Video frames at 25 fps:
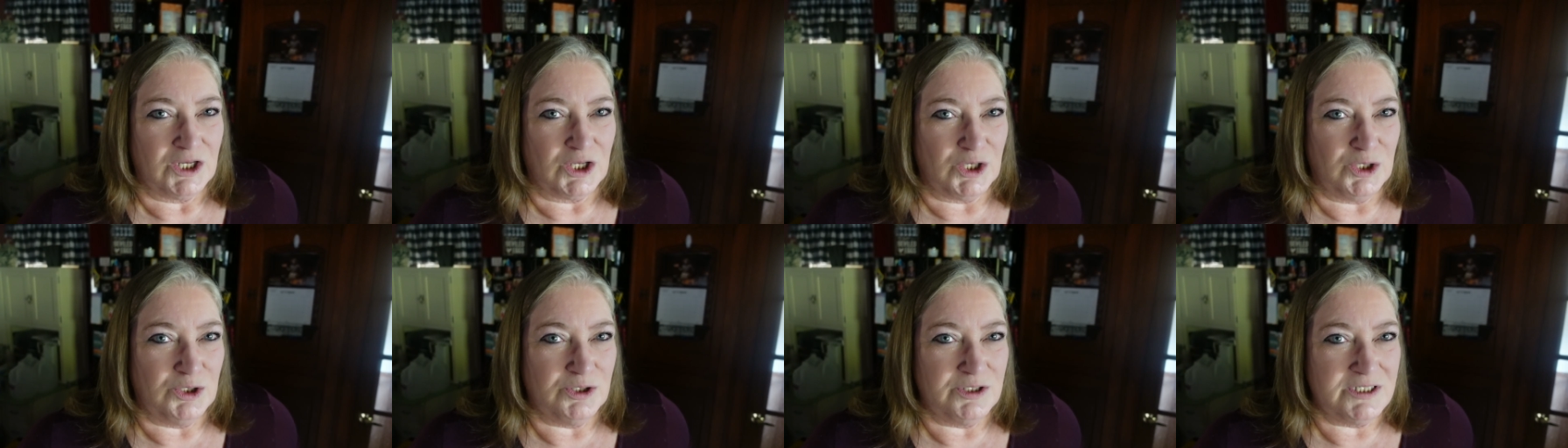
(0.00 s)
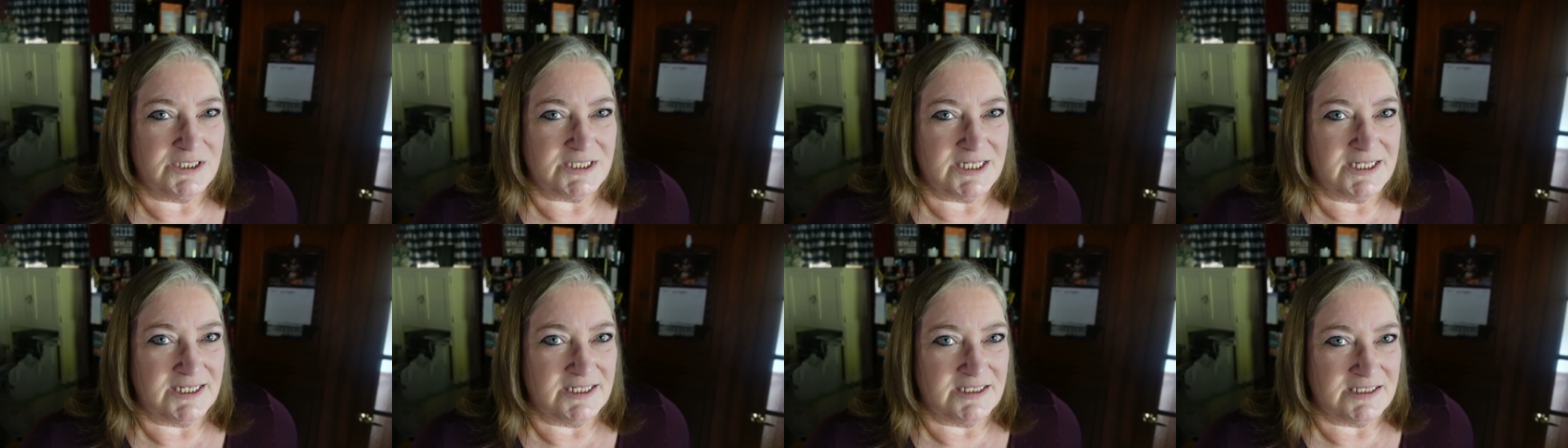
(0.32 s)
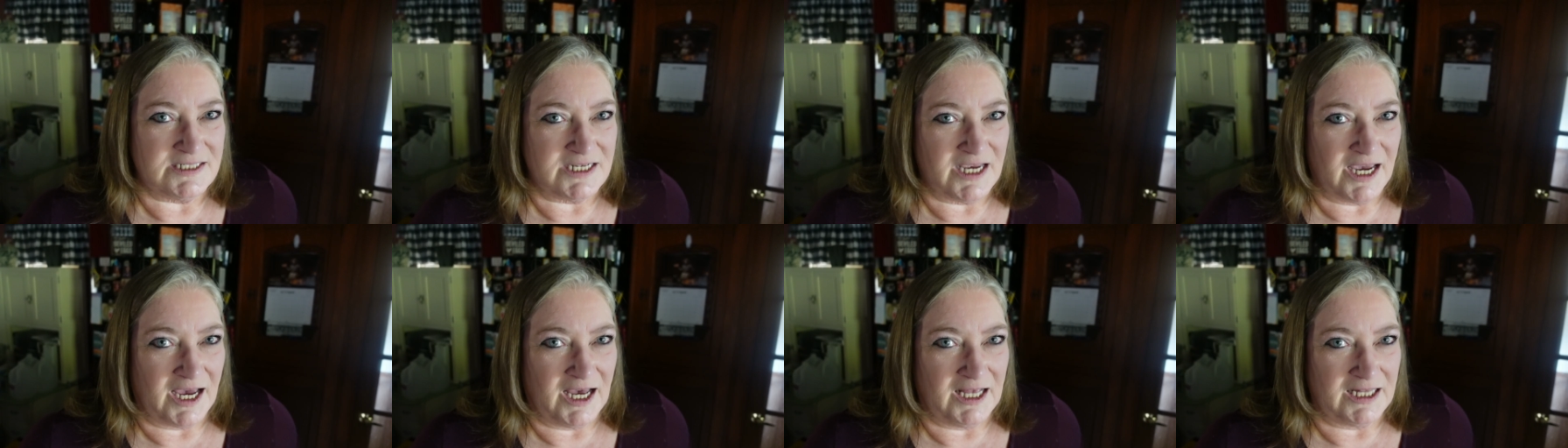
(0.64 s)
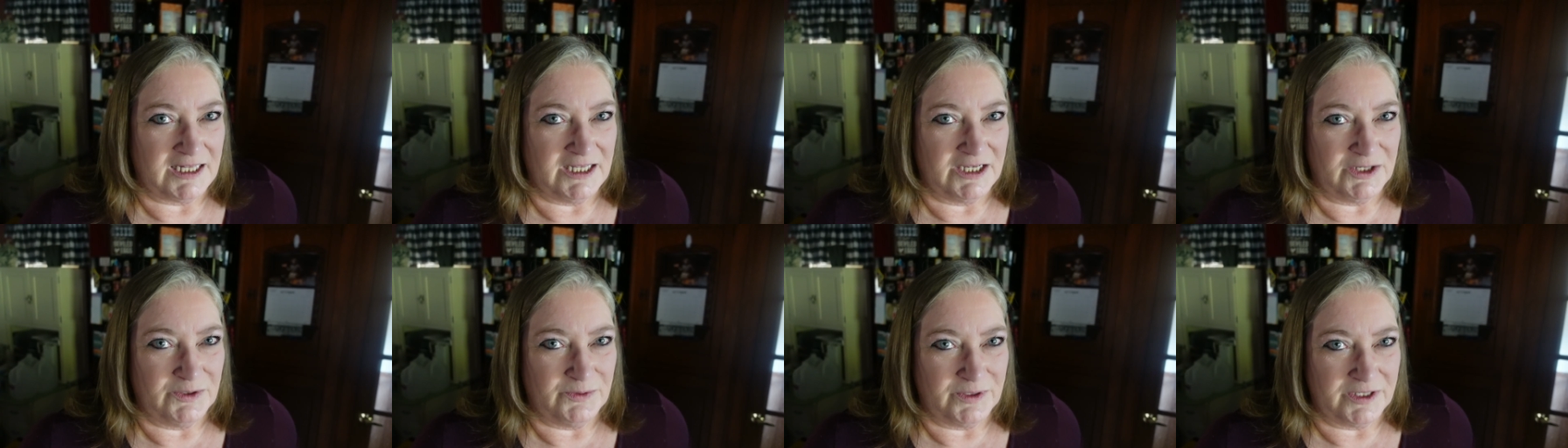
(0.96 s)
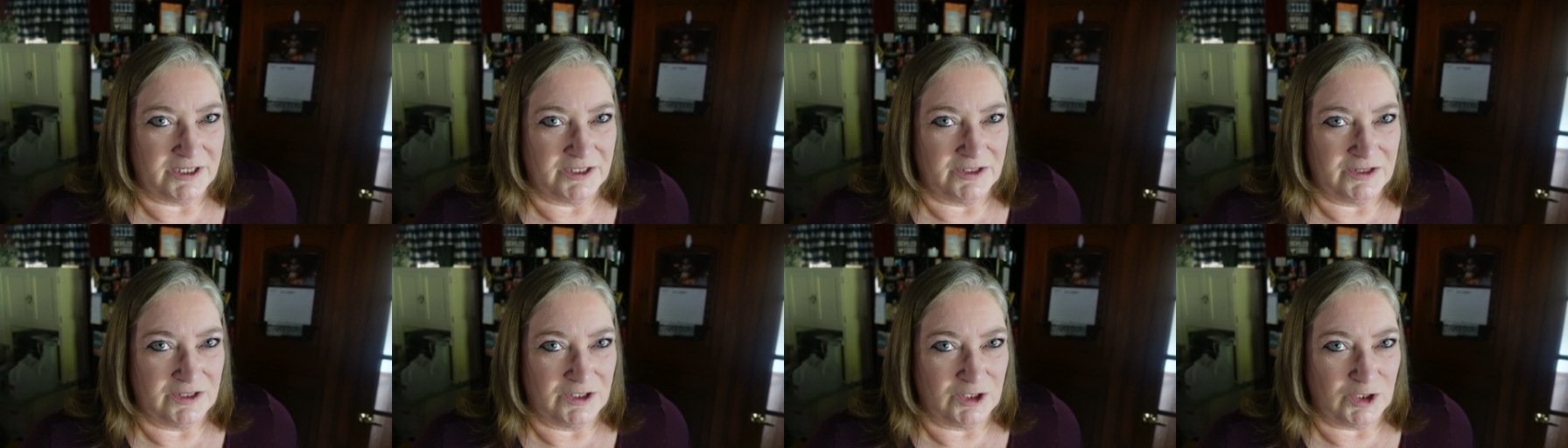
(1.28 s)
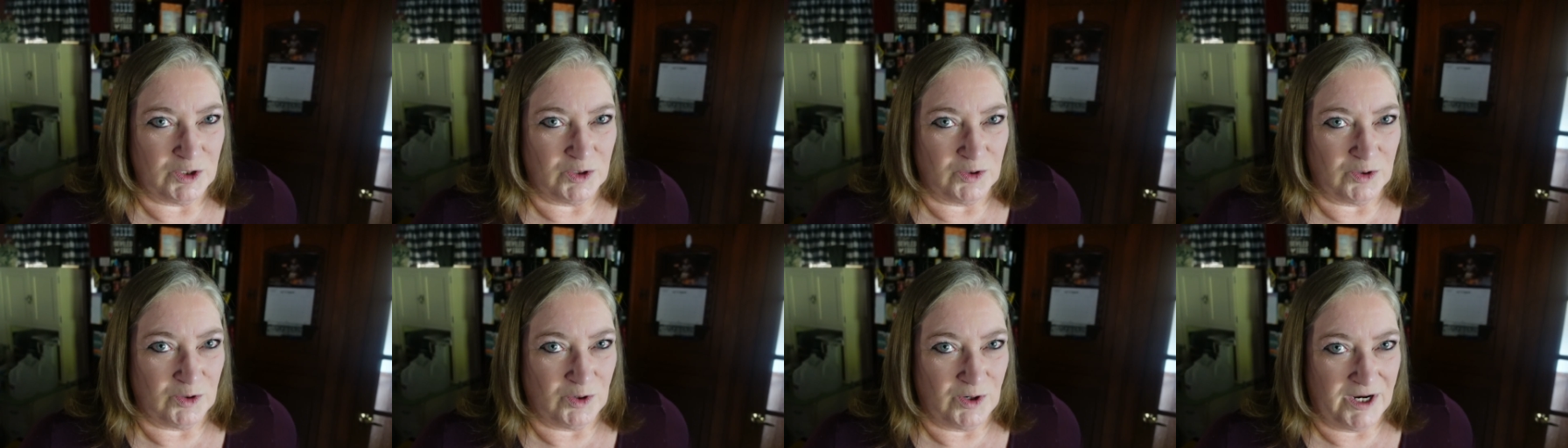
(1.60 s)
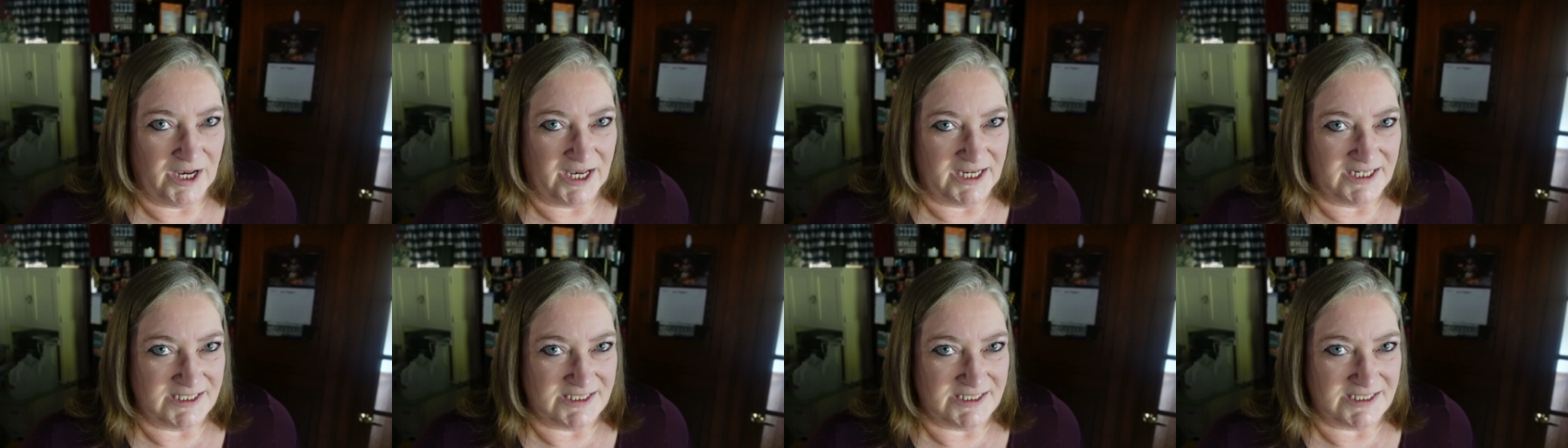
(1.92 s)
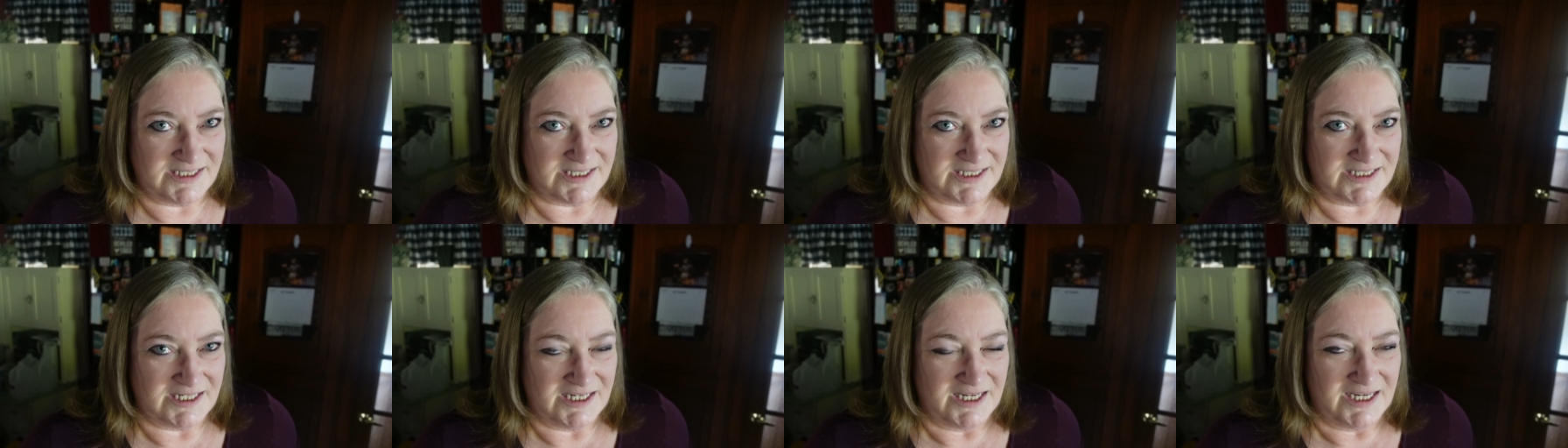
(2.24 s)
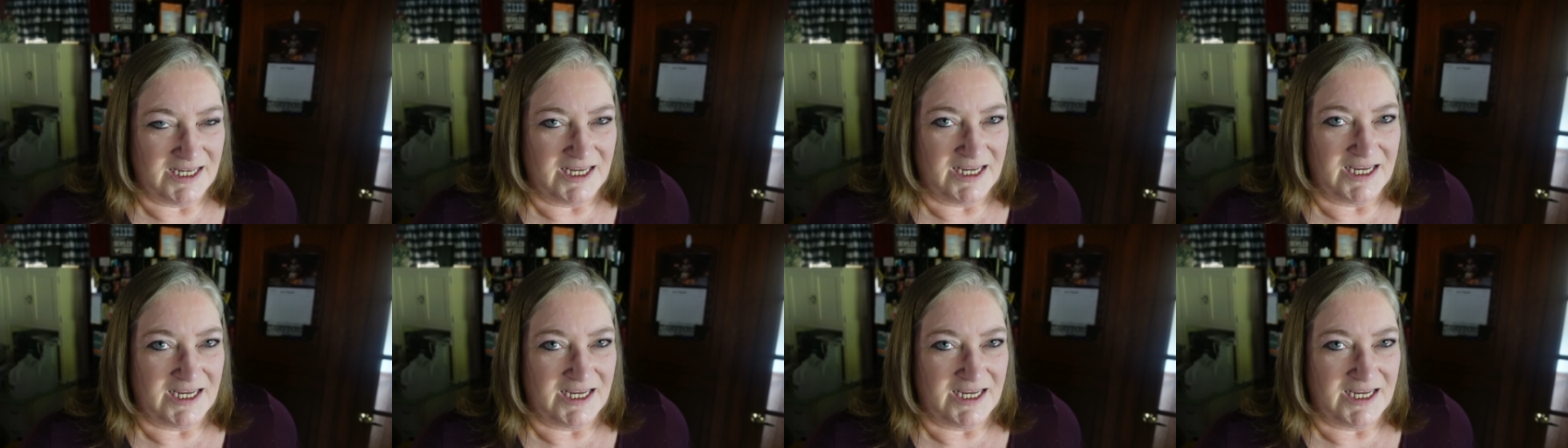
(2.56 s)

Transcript: using tallow in the crust